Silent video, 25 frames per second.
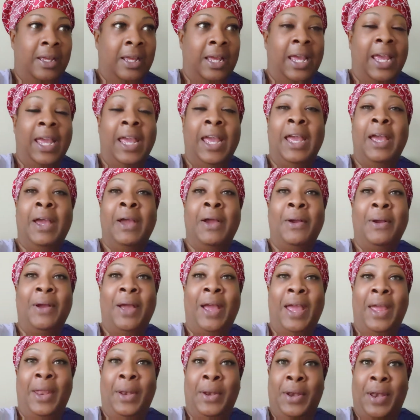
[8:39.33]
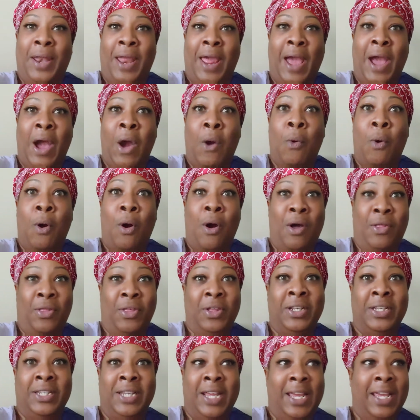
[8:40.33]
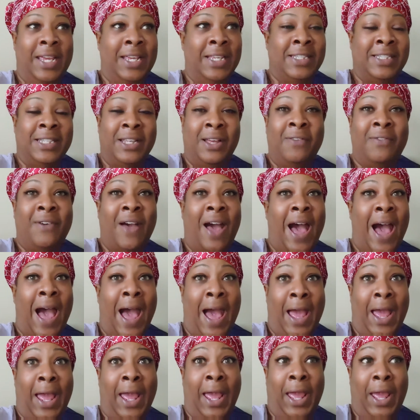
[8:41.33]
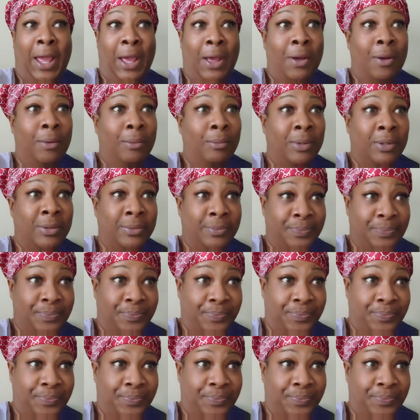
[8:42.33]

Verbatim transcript: Here and now are the days of I am